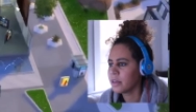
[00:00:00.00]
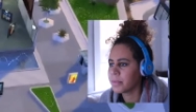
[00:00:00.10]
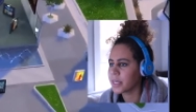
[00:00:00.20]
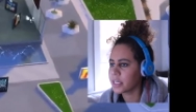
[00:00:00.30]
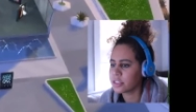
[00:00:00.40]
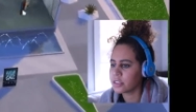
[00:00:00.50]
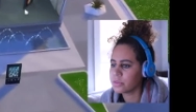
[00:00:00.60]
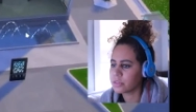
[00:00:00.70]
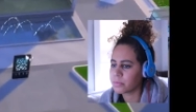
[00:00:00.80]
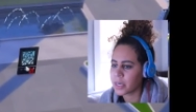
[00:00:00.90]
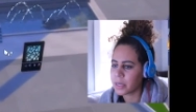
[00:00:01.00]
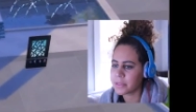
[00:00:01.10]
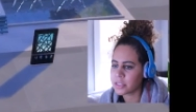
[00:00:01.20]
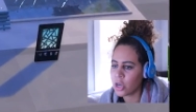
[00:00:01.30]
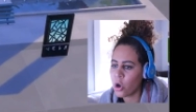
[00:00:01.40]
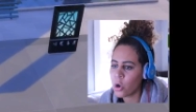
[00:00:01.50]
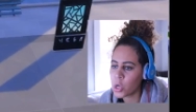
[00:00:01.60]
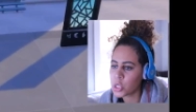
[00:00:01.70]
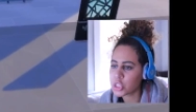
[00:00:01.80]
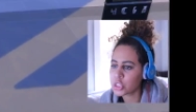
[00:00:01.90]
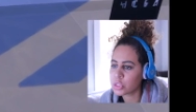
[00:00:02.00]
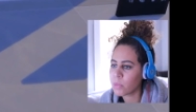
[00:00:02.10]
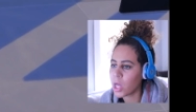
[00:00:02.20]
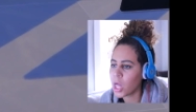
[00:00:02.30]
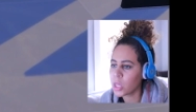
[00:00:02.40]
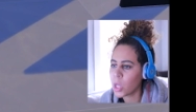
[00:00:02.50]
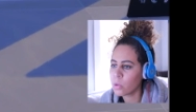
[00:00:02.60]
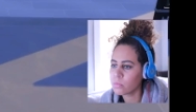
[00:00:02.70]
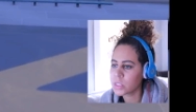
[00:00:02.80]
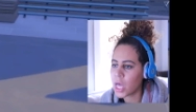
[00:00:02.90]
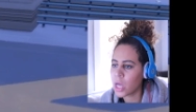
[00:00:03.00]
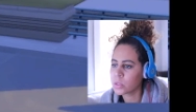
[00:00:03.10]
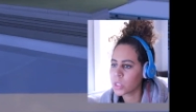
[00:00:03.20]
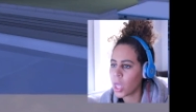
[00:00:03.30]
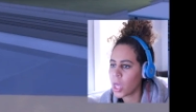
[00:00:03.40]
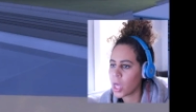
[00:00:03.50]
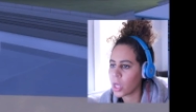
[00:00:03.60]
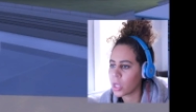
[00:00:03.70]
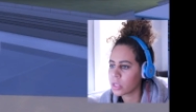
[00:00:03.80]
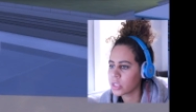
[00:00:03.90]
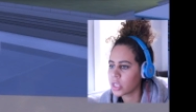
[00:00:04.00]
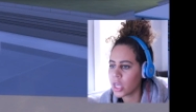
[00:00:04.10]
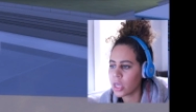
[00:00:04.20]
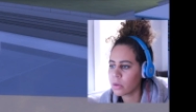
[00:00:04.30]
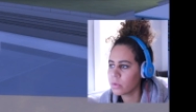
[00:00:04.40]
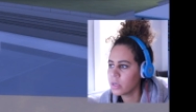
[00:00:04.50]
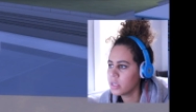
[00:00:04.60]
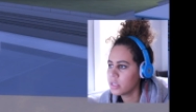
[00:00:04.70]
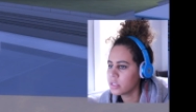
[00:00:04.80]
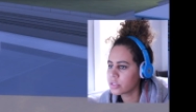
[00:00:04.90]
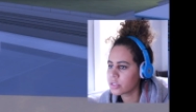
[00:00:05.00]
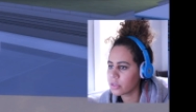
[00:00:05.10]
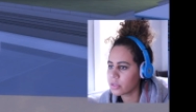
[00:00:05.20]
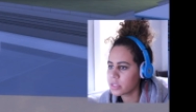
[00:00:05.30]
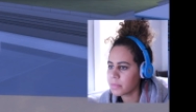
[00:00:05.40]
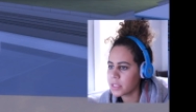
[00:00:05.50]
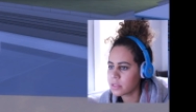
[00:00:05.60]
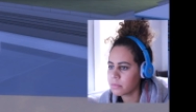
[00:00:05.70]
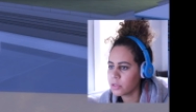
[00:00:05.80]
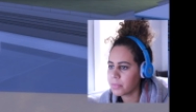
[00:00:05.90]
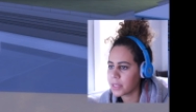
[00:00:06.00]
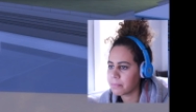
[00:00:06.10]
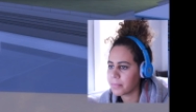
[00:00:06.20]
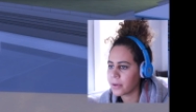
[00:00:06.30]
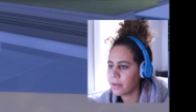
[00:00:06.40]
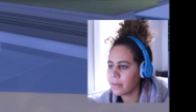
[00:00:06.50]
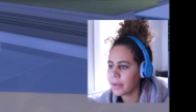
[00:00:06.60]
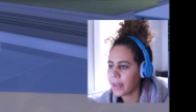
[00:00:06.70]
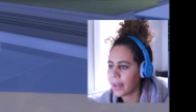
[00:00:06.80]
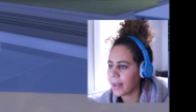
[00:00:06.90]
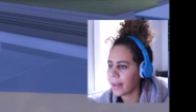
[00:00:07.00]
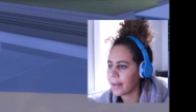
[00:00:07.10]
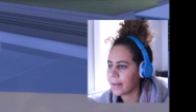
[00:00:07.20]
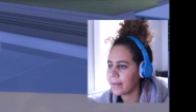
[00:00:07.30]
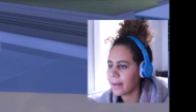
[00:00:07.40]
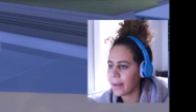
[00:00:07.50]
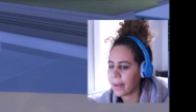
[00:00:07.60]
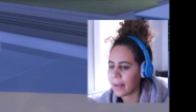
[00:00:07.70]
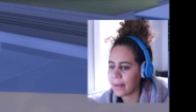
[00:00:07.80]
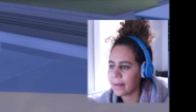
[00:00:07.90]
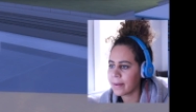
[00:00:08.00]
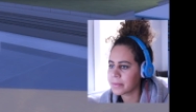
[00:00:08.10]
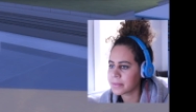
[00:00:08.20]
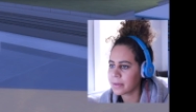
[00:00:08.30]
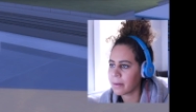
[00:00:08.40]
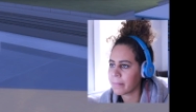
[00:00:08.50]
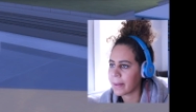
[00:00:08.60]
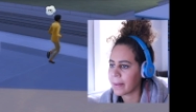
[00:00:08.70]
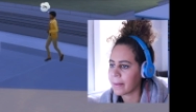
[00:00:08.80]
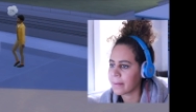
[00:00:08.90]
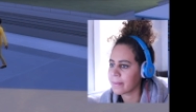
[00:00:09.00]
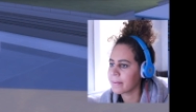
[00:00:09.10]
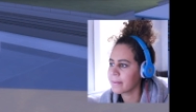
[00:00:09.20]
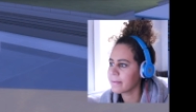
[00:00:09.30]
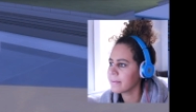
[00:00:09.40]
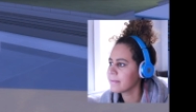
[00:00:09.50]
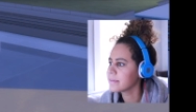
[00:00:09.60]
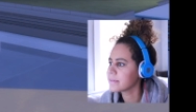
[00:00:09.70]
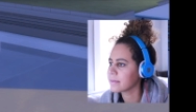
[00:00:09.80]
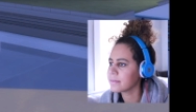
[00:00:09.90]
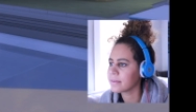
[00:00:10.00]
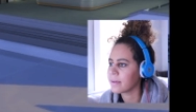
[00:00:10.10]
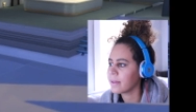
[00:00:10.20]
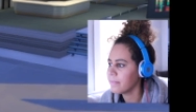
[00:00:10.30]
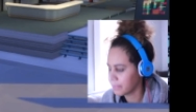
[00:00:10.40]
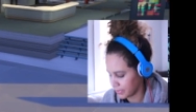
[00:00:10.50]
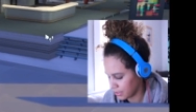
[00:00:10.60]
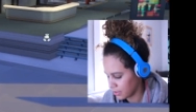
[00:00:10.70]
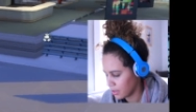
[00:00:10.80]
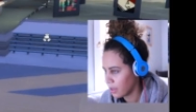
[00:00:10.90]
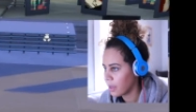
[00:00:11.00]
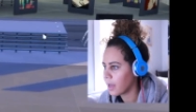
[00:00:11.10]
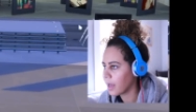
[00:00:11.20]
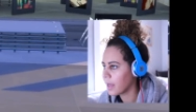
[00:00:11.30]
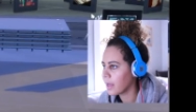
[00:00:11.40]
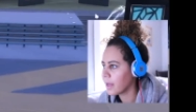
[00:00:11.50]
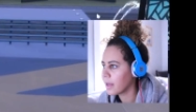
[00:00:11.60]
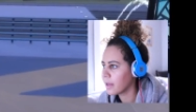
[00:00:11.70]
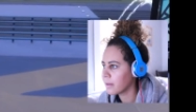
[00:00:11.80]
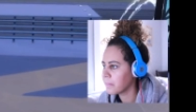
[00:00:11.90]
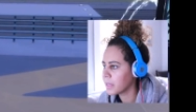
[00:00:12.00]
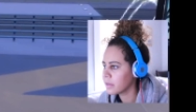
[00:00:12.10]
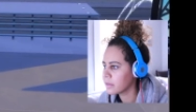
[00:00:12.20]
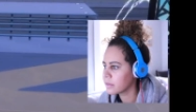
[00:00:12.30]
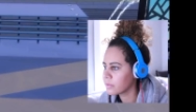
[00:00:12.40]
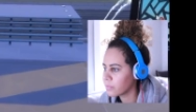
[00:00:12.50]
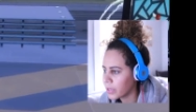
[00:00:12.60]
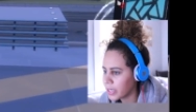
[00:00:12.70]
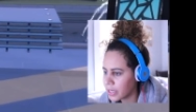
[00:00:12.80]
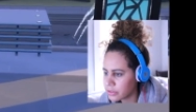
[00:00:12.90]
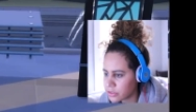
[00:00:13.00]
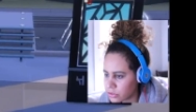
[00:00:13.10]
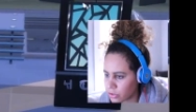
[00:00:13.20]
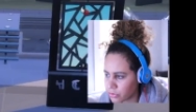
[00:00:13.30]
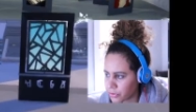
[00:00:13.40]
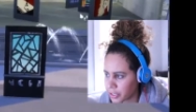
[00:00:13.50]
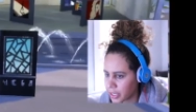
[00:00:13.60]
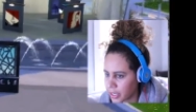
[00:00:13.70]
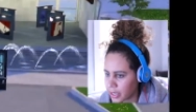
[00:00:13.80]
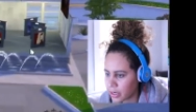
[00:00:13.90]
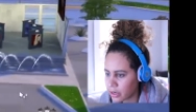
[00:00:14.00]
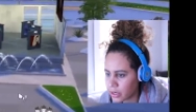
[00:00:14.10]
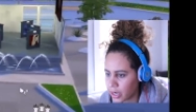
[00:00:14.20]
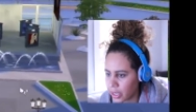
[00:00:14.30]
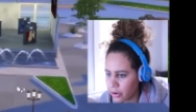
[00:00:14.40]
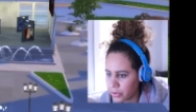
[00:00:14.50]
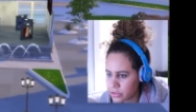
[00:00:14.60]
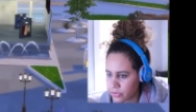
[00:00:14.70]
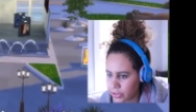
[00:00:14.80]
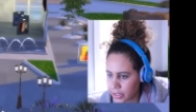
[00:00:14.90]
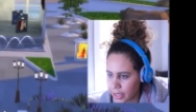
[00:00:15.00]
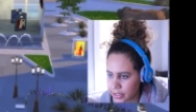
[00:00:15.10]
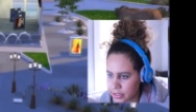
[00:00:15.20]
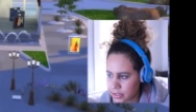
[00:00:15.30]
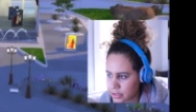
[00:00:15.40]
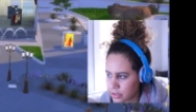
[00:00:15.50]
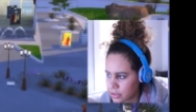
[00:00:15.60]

because she was brought up as a, as a small hometown girl, you know. So let's meet some new people. Hey, hey, how's it going? So cool. Um, what else is over here? I always forget.